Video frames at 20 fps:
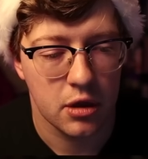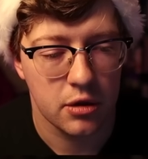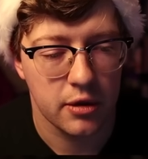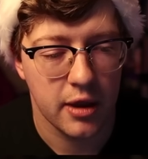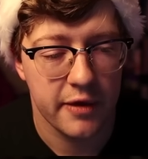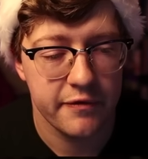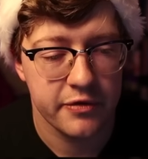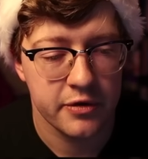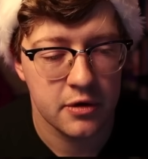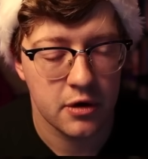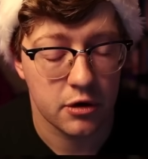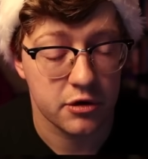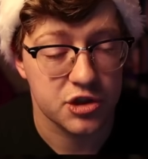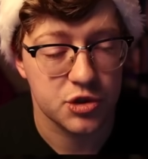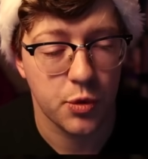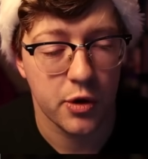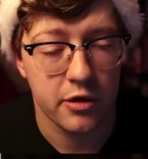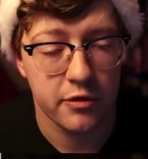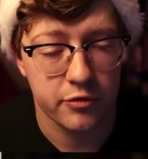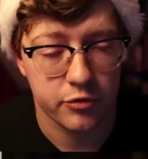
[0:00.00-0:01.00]
11 or
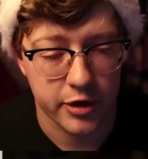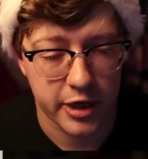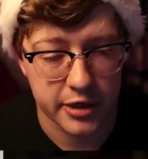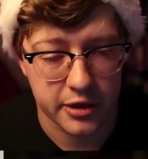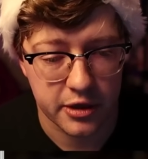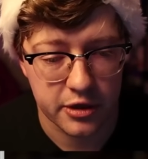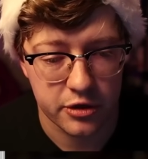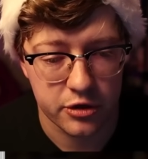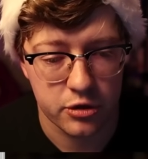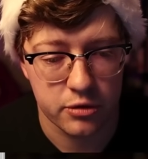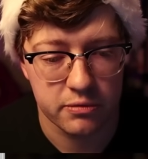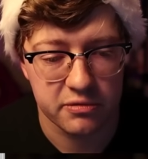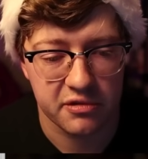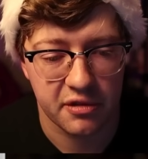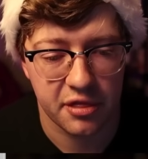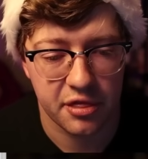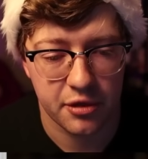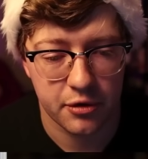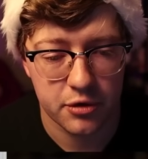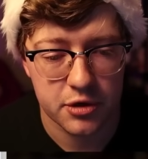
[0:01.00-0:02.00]
12 red
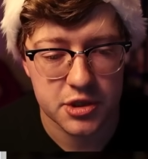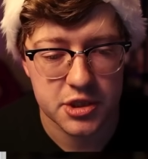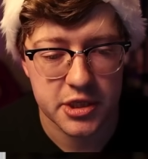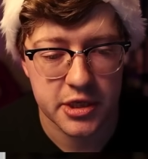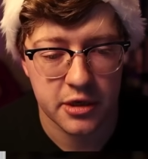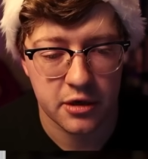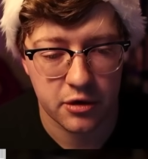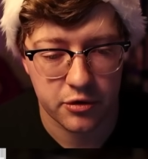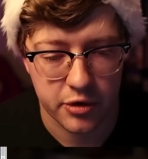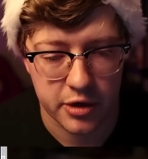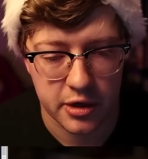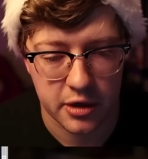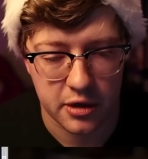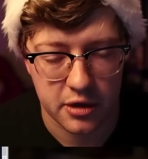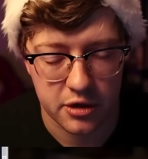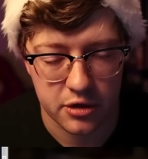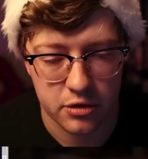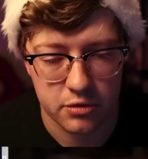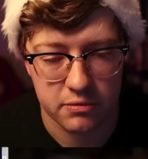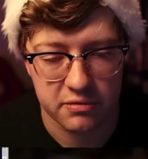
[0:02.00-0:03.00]
cubes, 13 green
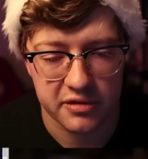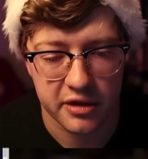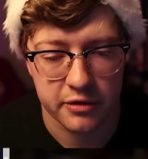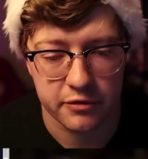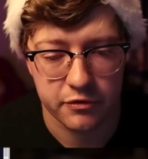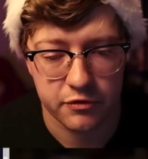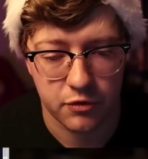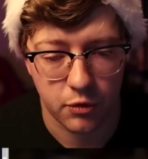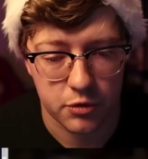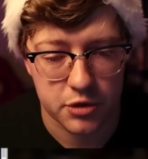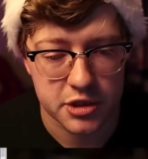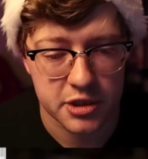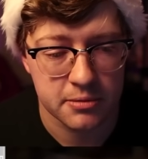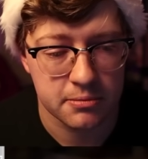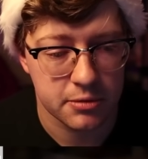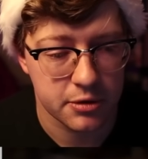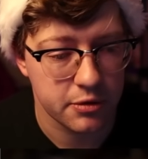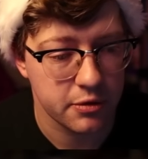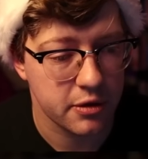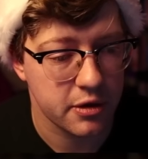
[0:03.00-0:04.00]
cubes, and
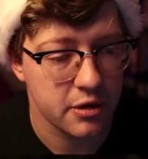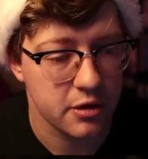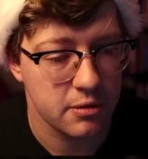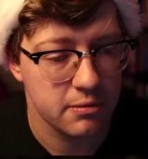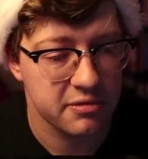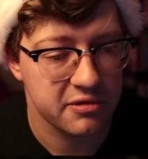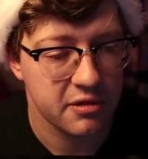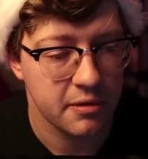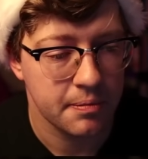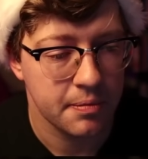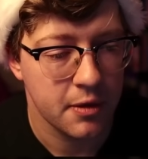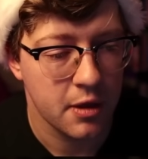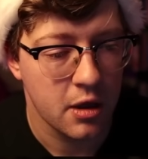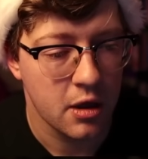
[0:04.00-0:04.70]
14 blue cubes.